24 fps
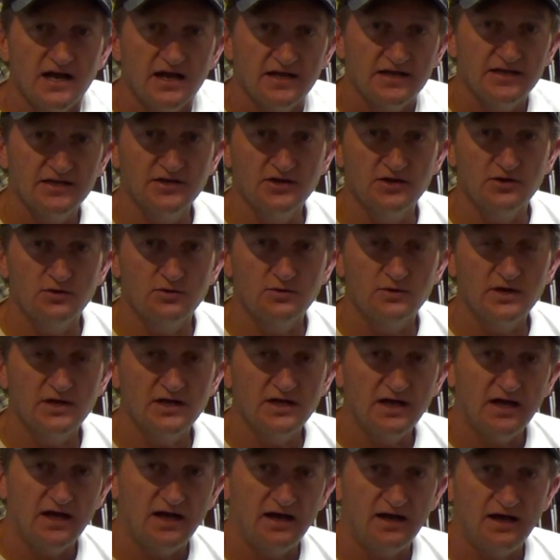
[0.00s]

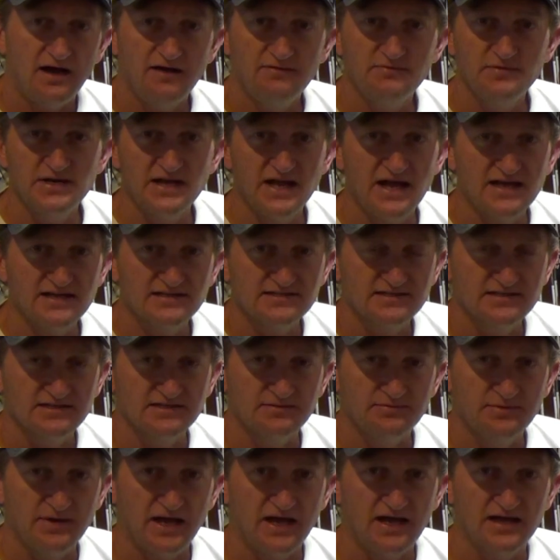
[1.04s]
I've been asked in
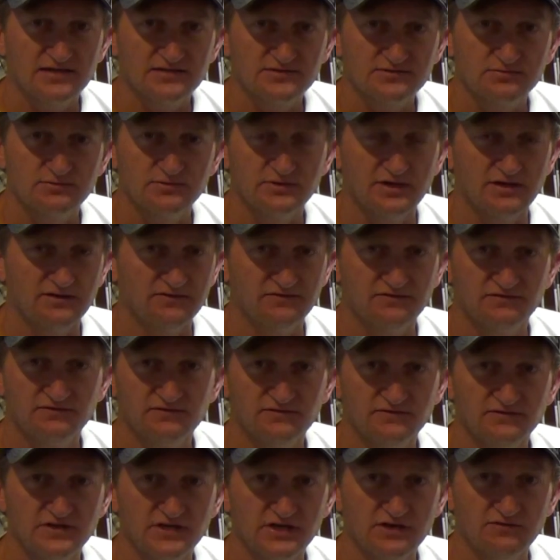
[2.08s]
the past when I've,
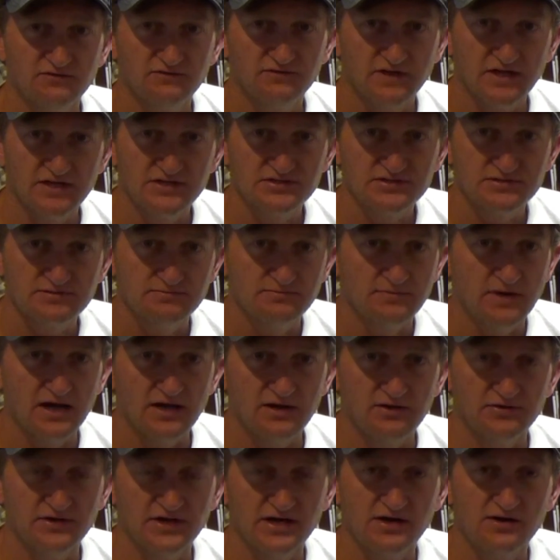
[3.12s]
fletched
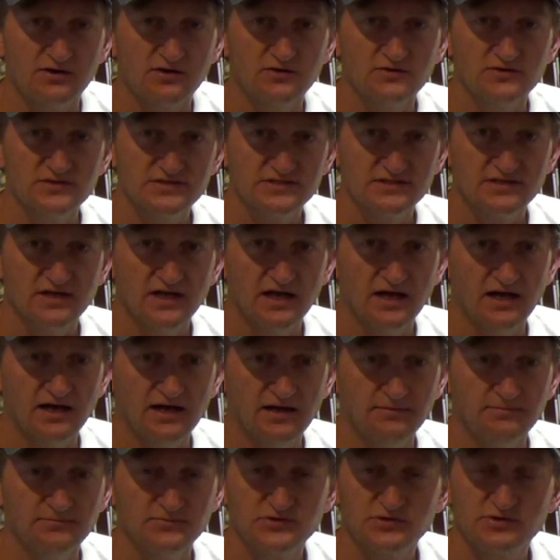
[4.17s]
my own arrows.
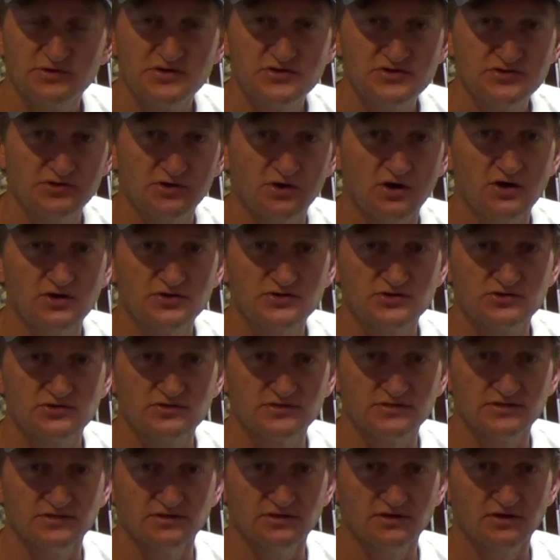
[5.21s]
Traditional
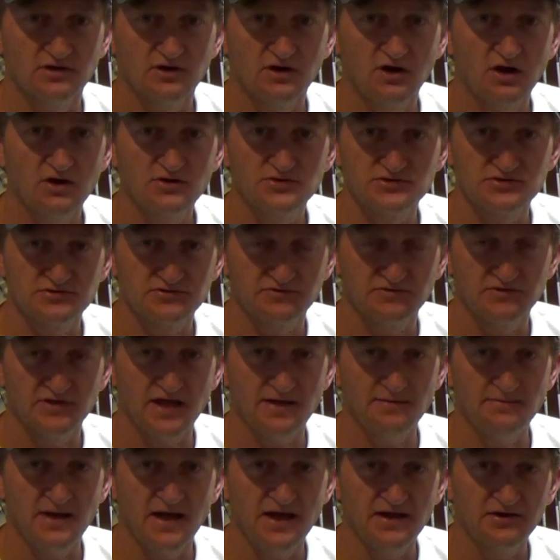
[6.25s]
archers and archers, for
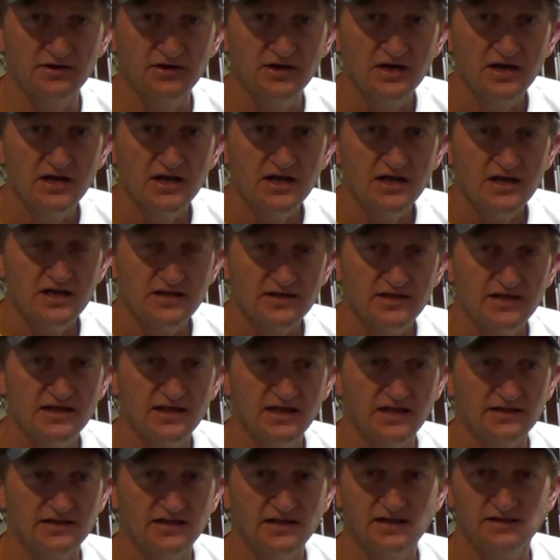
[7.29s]
that matter, they
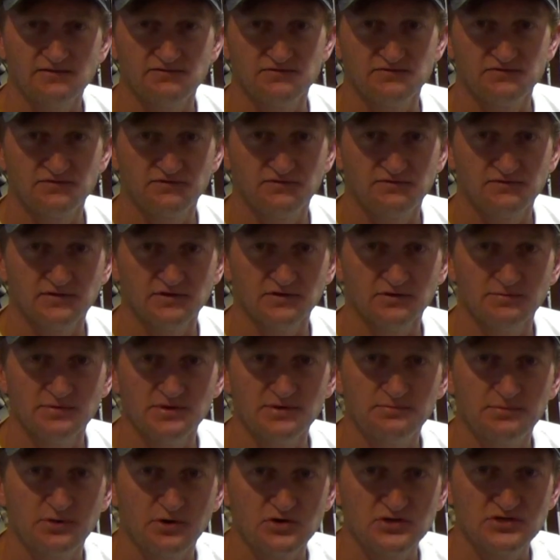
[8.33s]
have a little bit
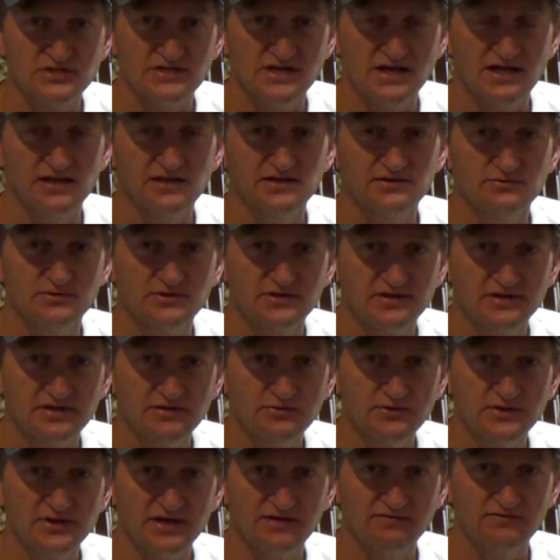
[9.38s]
of personality
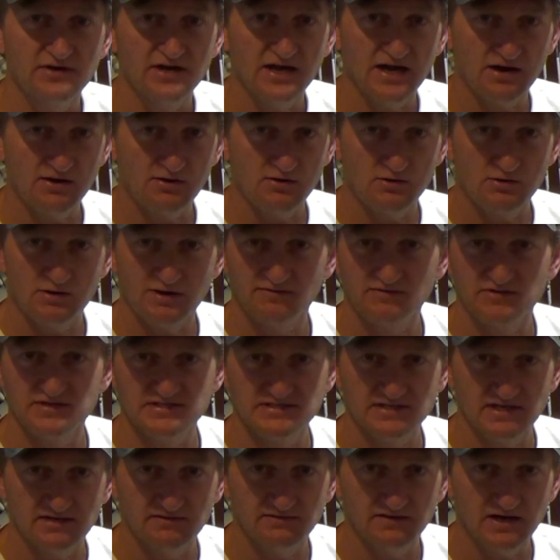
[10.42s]
with every arrow, every
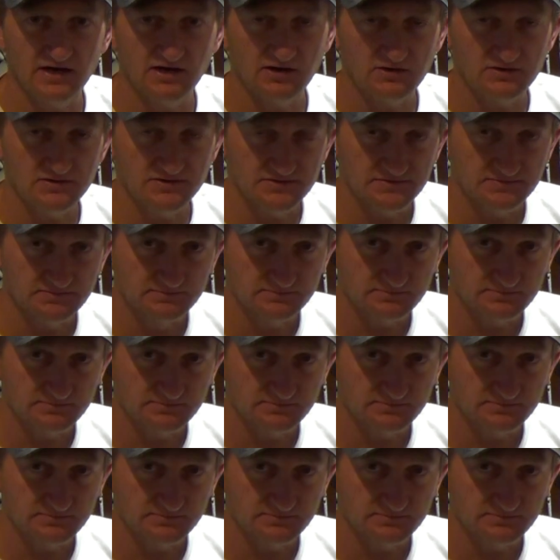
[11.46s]
set of arrows,